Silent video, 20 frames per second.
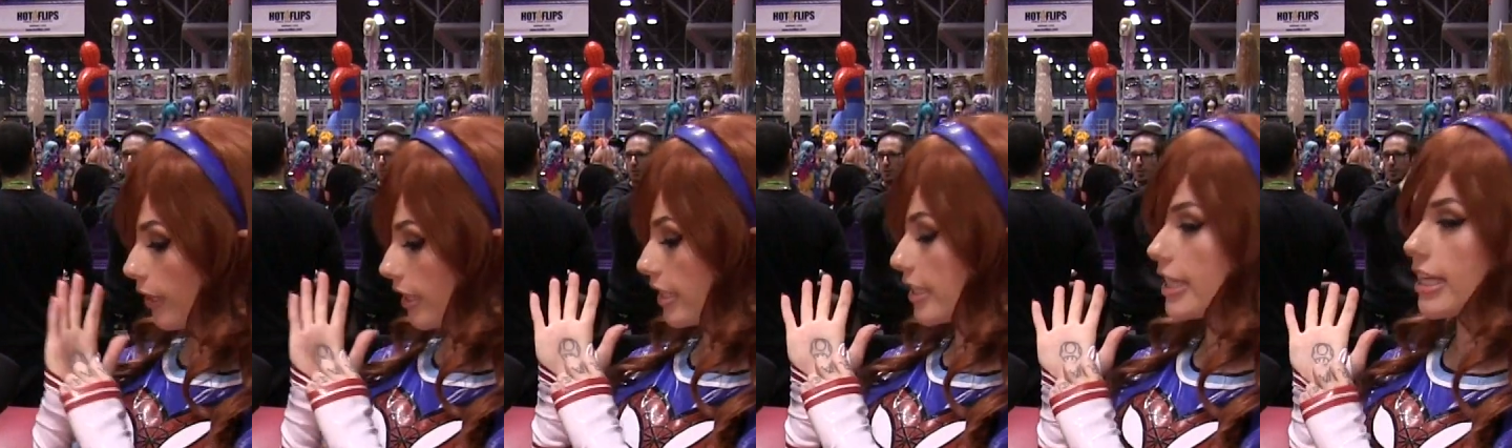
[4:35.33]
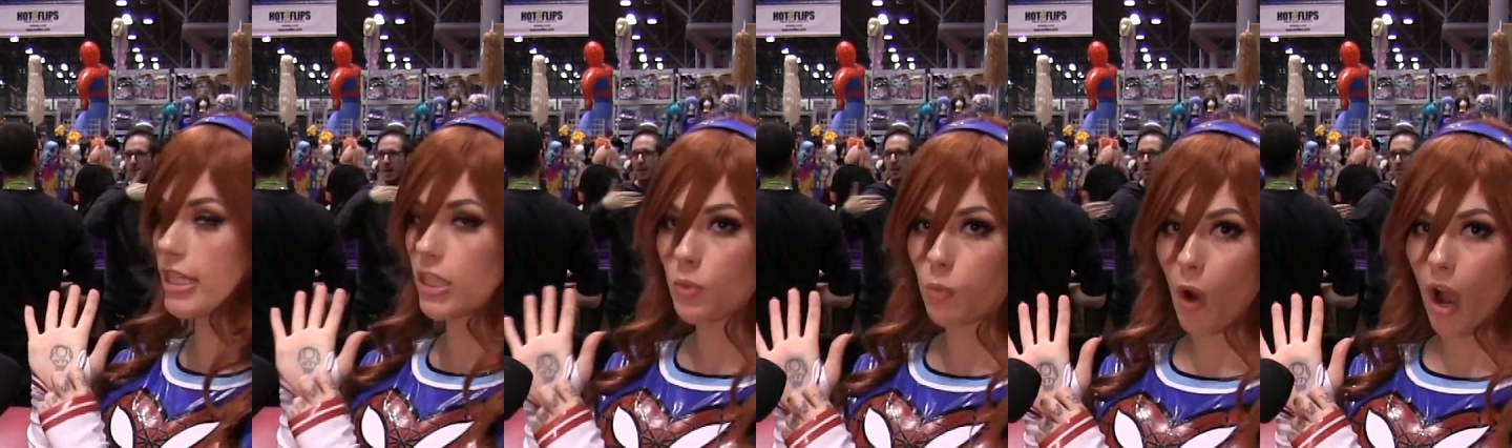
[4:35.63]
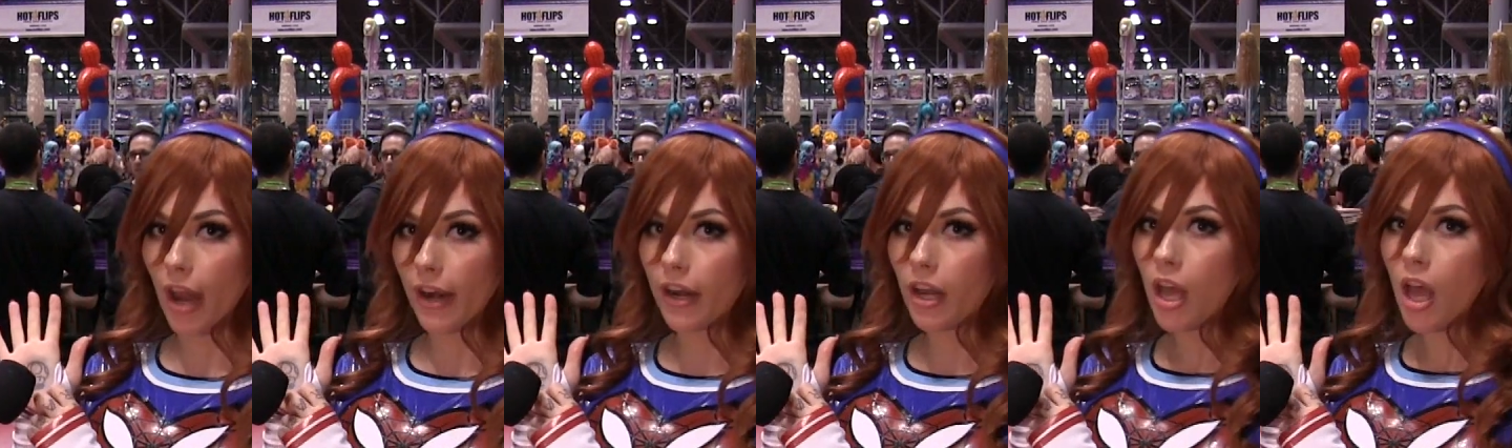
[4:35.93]
It's this
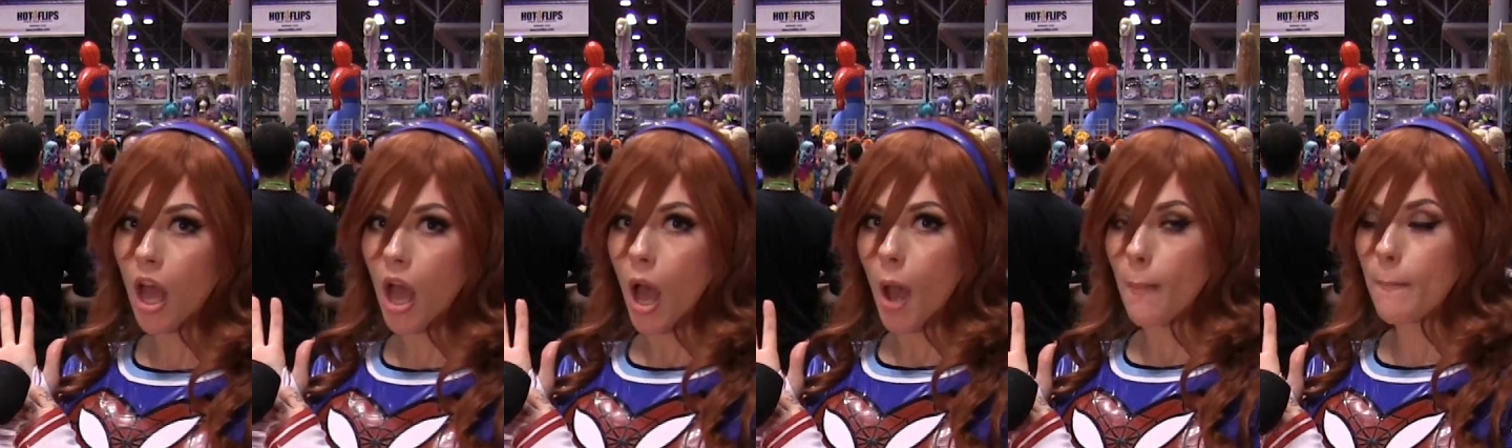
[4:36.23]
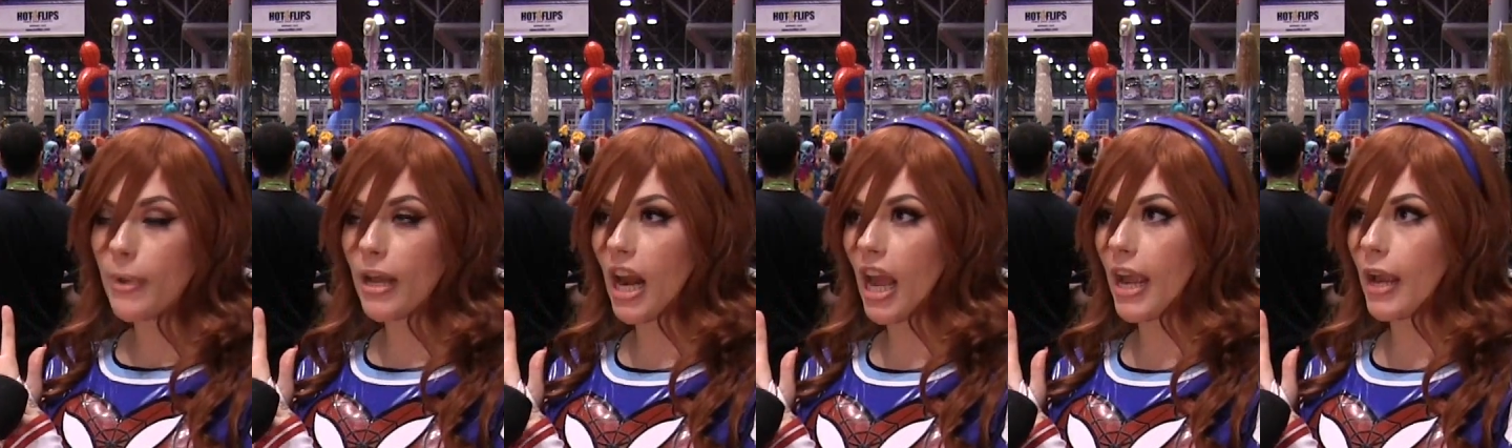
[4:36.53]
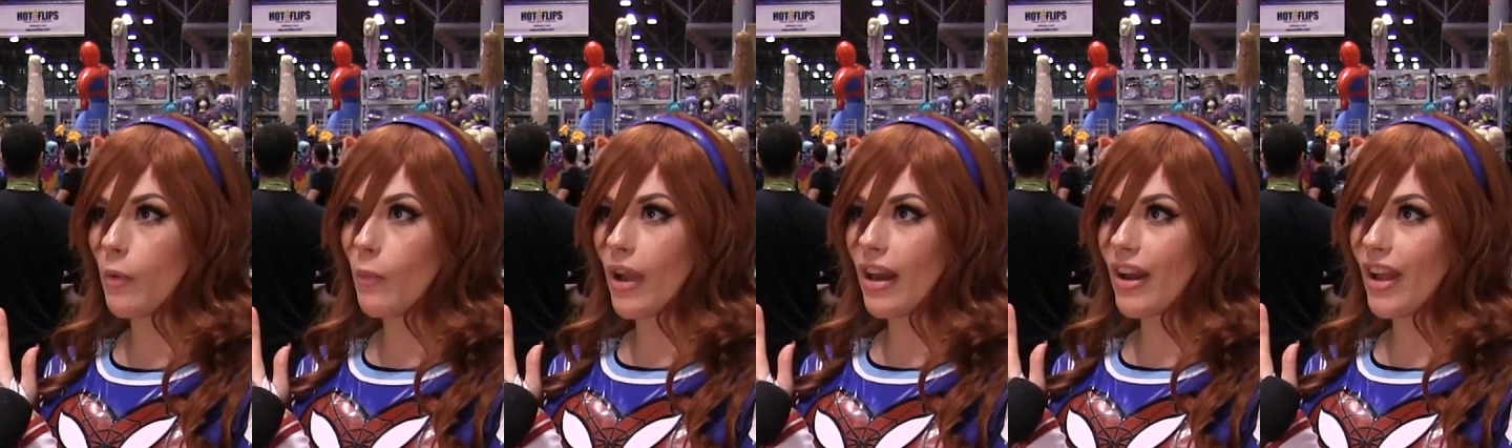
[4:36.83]
one, but
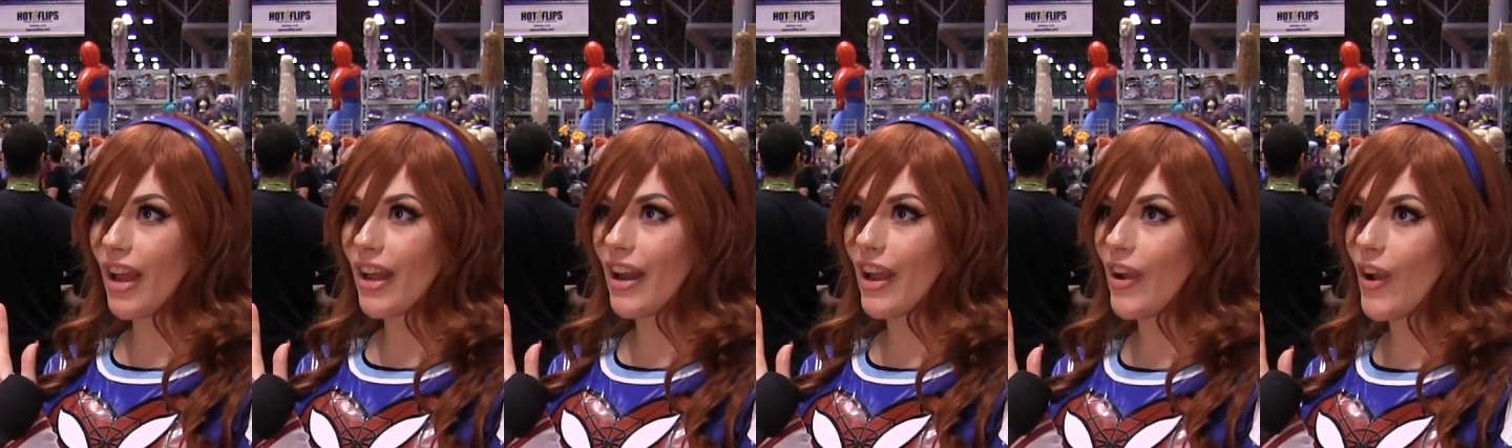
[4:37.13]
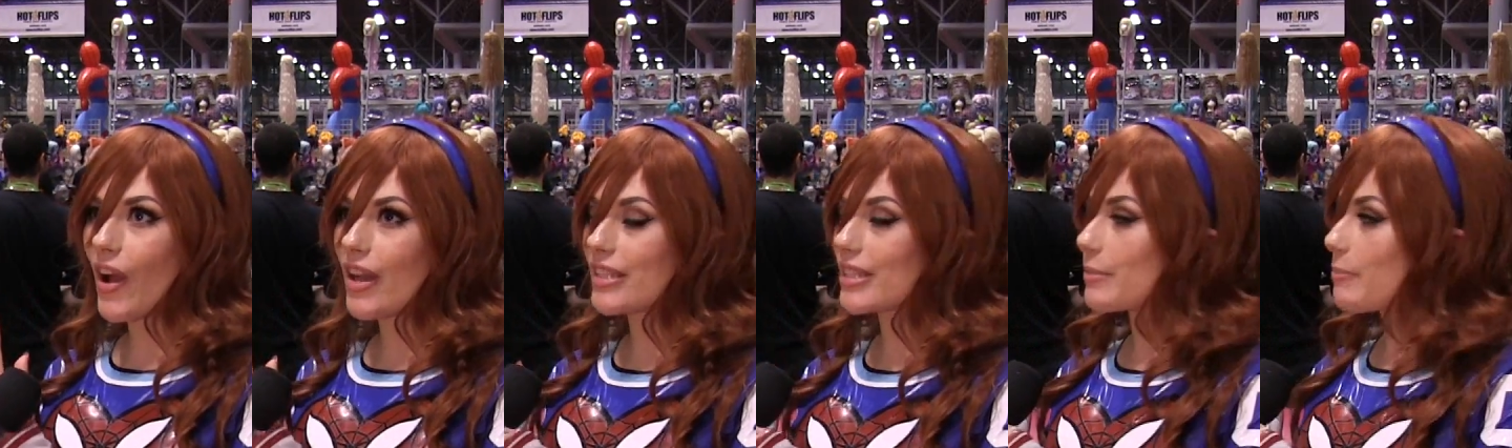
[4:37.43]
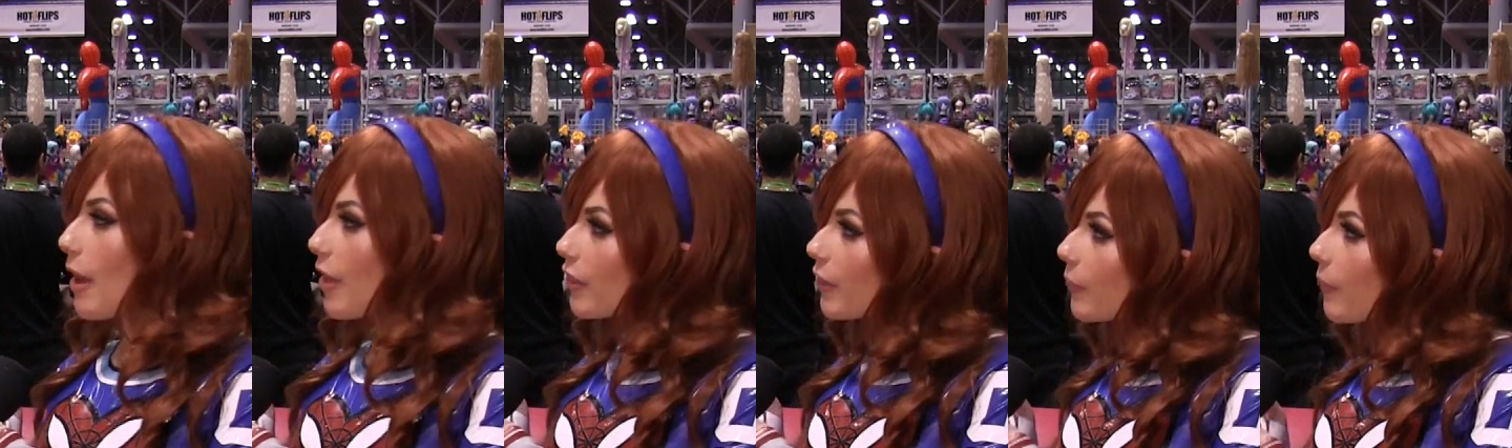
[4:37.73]
I went and I got
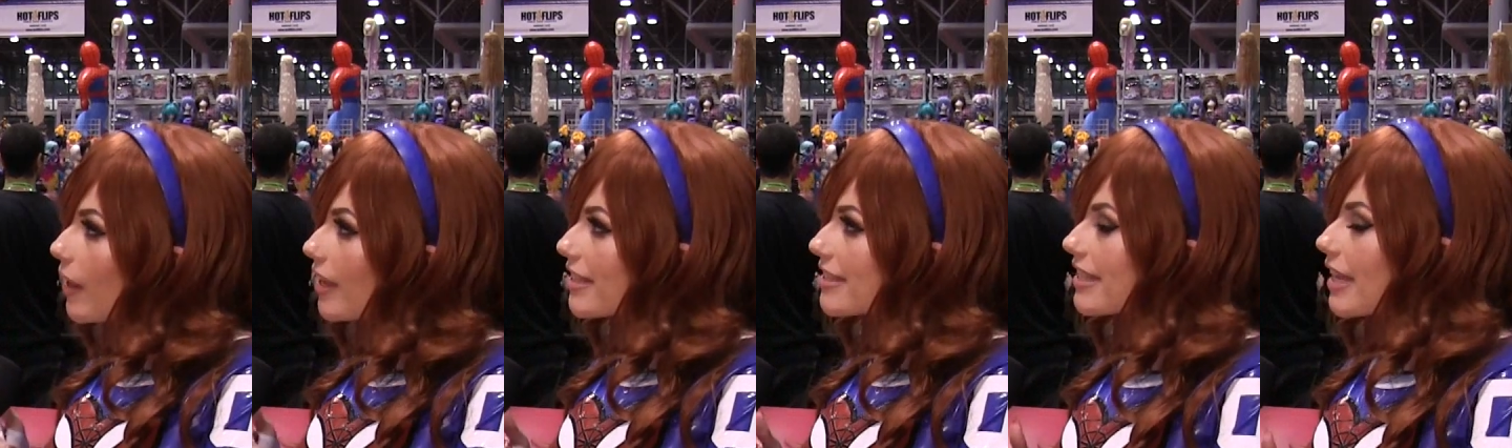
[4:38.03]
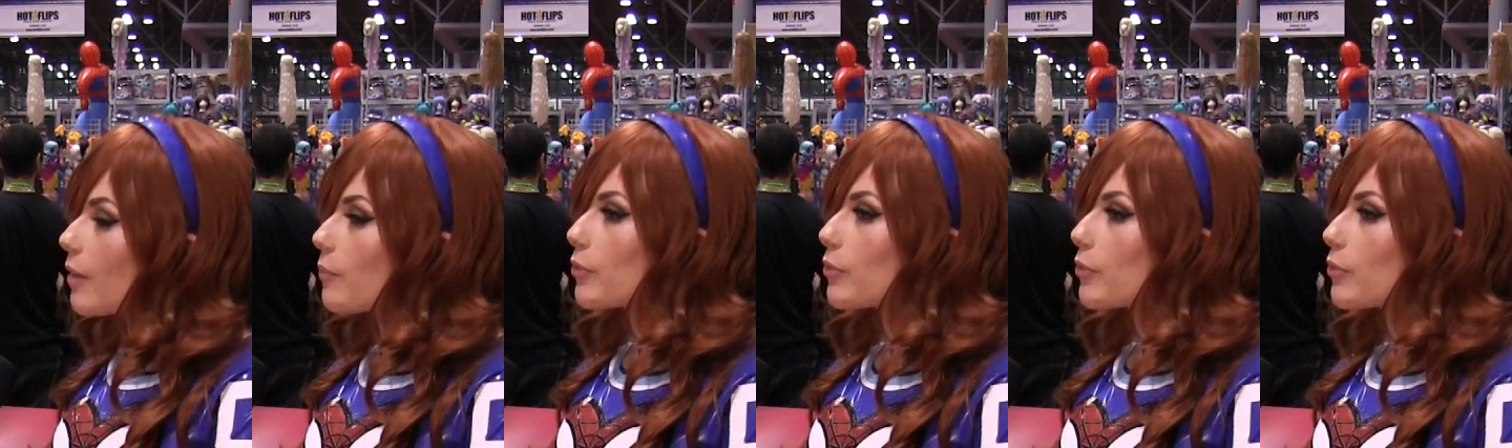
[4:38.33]
some other ones.